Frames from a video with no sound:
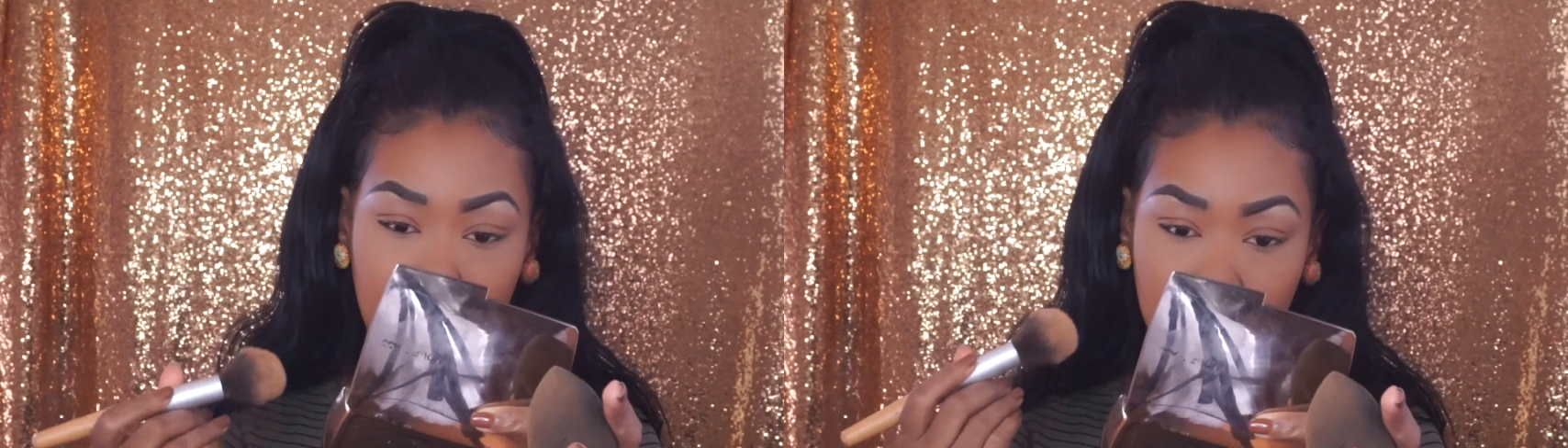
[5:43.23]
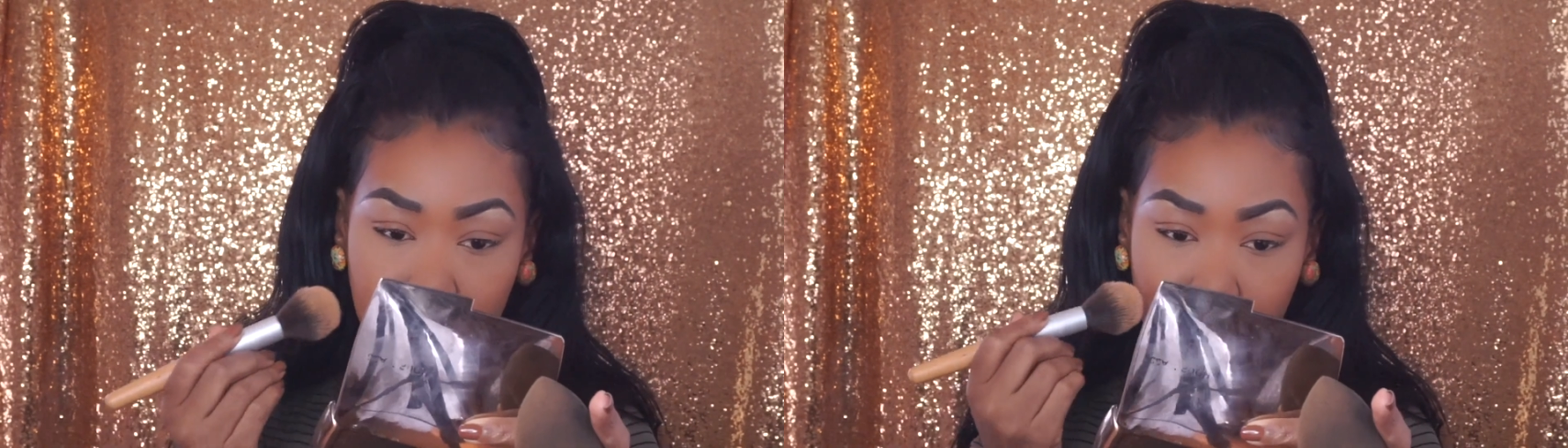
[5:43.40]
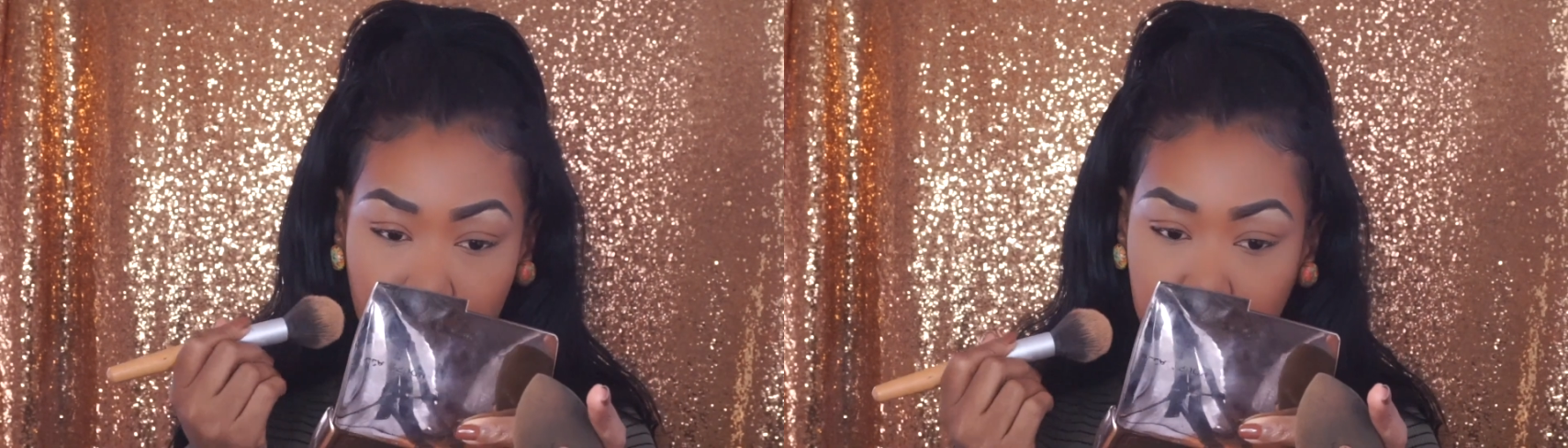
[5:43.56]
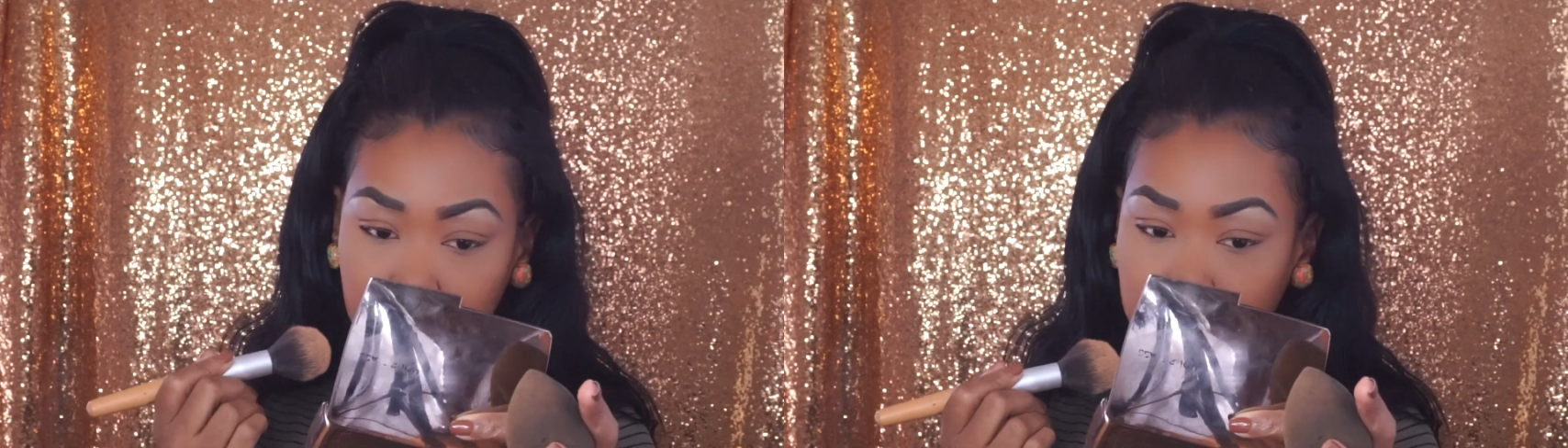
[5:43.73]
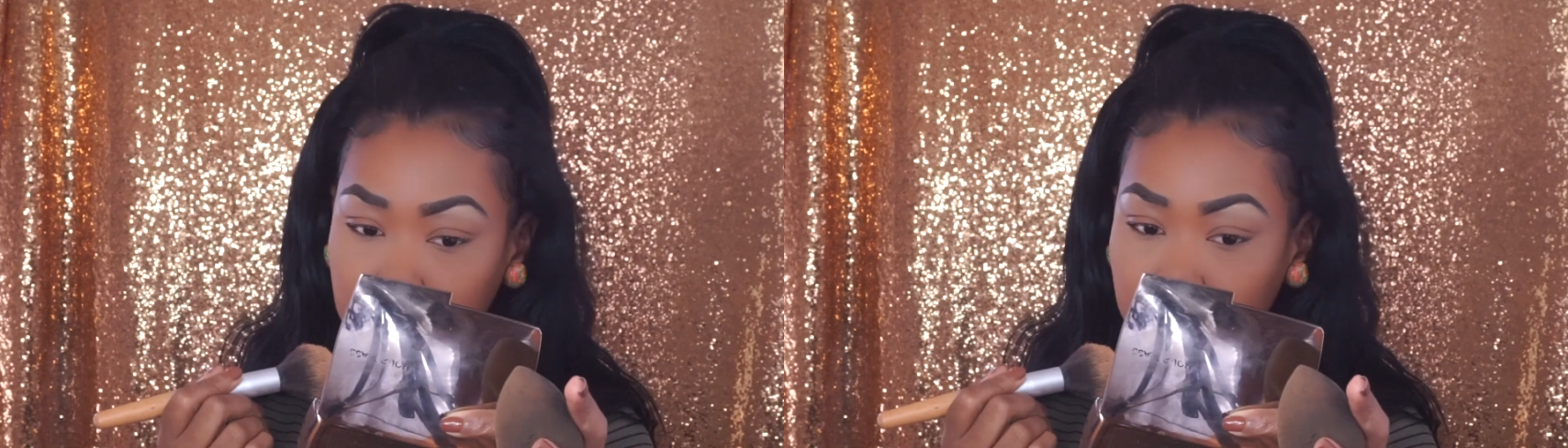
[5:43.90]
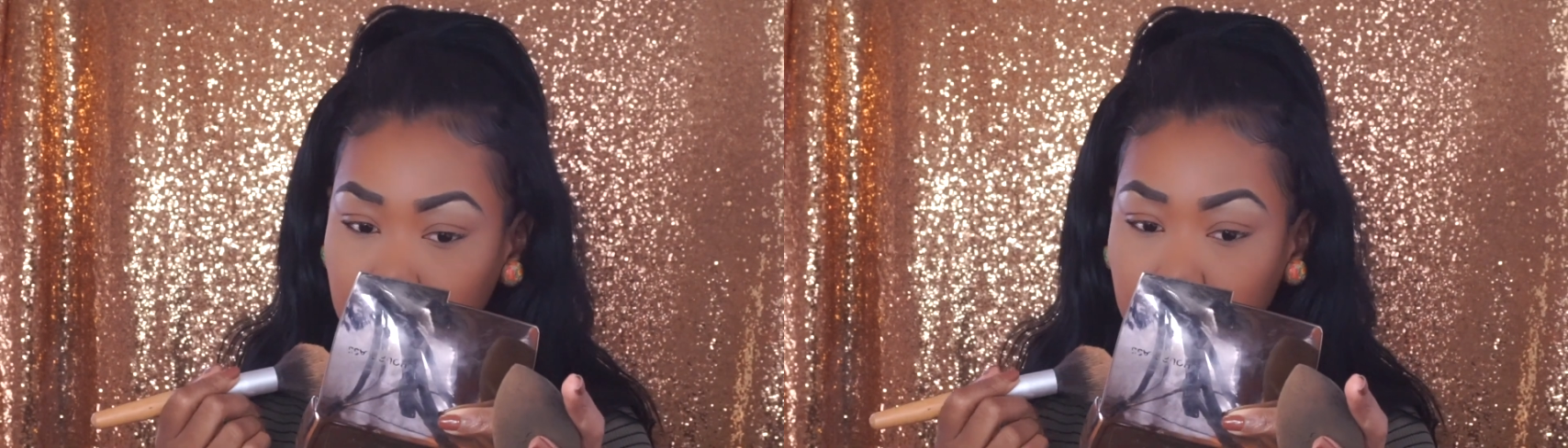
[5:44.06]
that powder
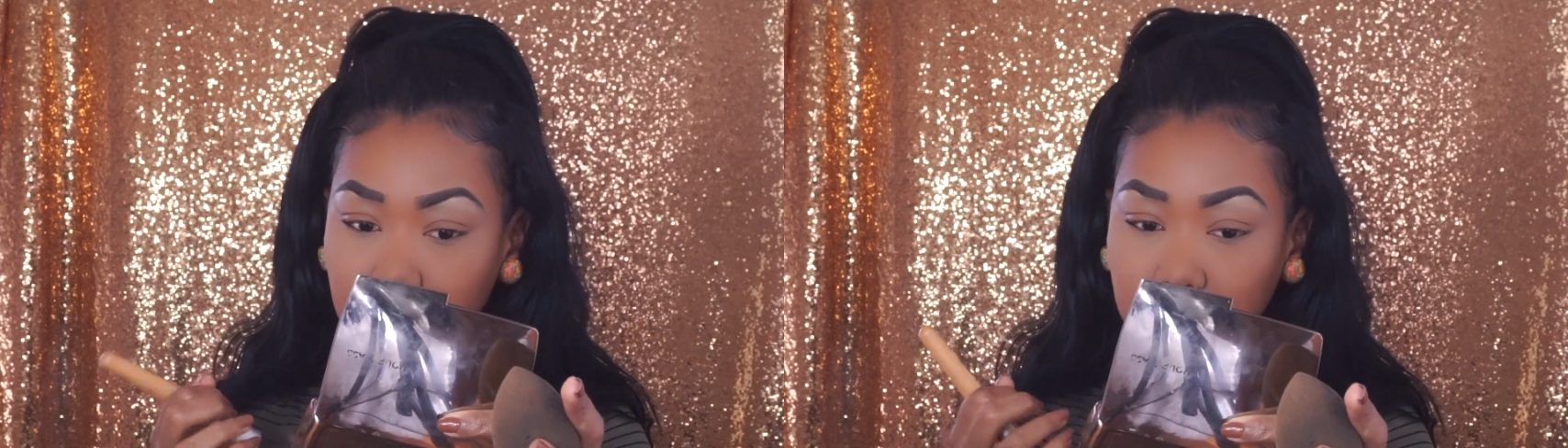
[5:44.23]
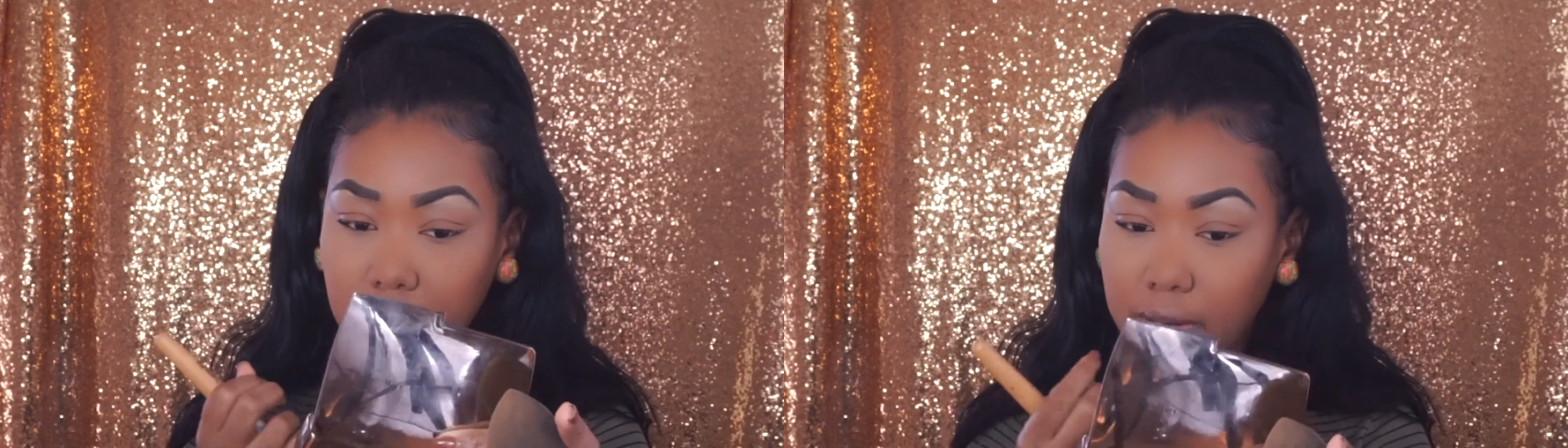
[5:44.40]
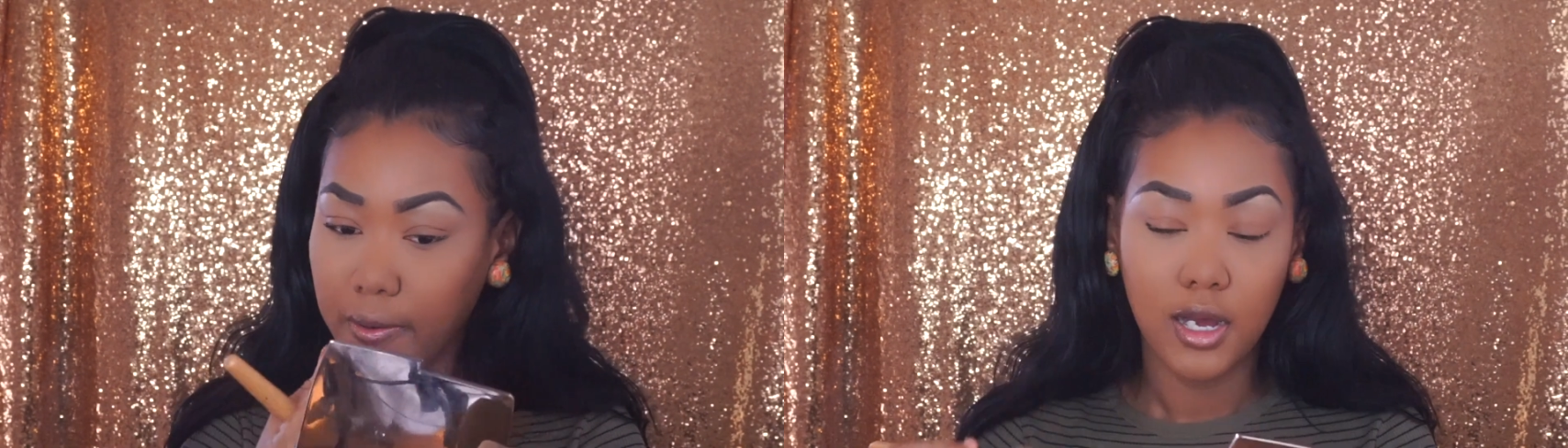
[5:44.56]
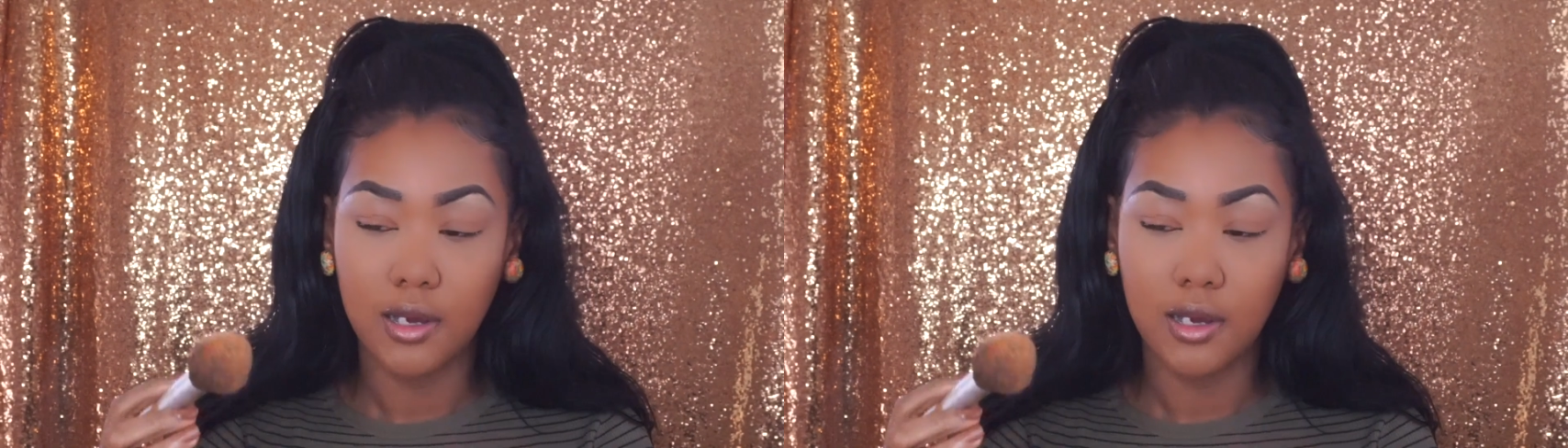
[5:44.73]
with the beauty blender,